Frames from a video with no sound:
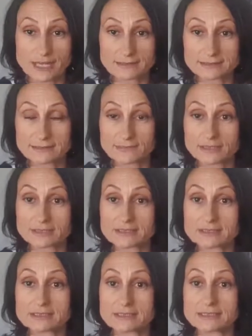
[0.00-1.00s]
gut. We
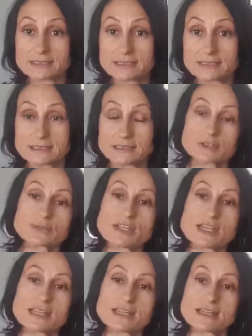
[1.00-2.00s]
learned
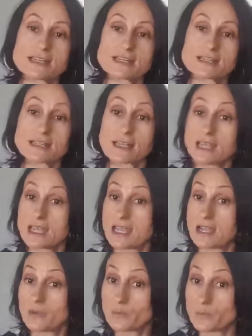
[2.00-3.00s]
today
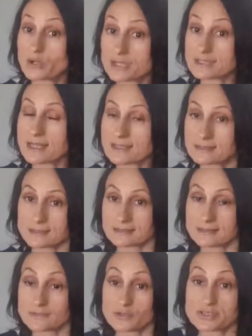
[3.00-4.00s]
what is
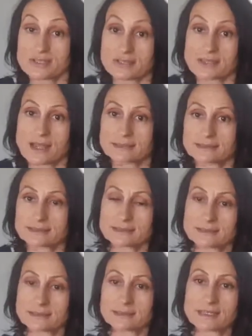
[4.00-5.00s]
the gut,
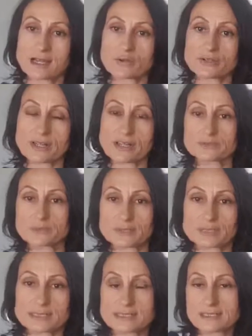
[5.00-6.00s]
how the gut
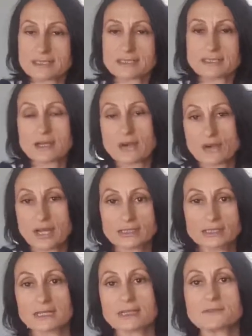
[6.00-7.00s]
works, how
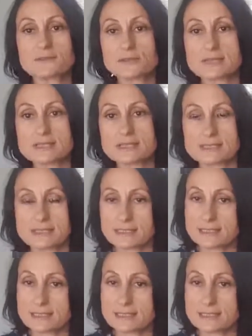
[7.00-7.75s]
gut can influence